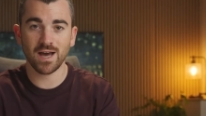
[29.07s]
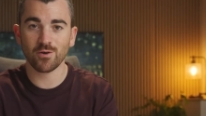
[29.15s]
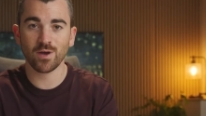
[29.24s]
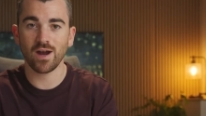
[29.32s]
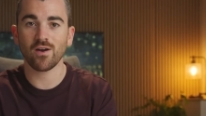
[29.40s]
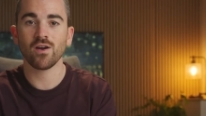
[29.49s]
I
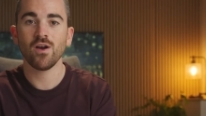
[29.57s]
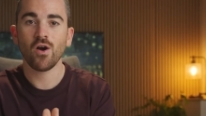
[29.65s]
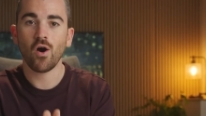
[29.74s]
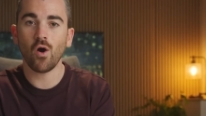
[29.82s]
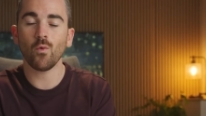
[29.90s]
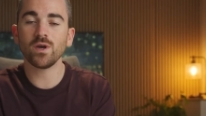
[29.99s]
don't care.
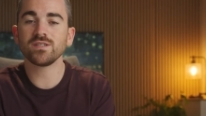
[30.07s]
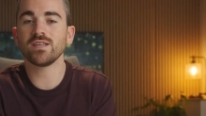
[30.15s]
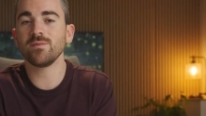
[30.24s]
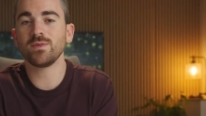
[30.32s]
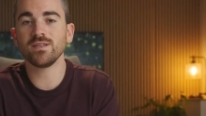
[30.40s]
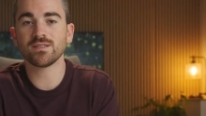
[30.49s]
Always
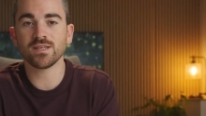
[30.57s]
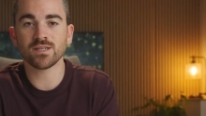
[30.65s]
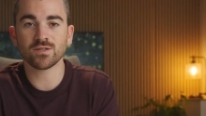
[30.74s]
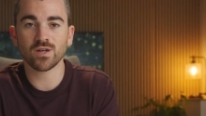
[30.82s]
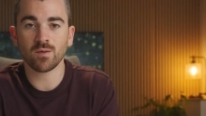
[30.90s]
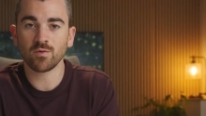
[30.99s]
keep these
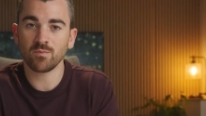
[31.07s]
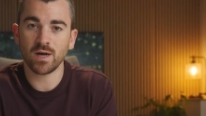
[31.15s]
things top of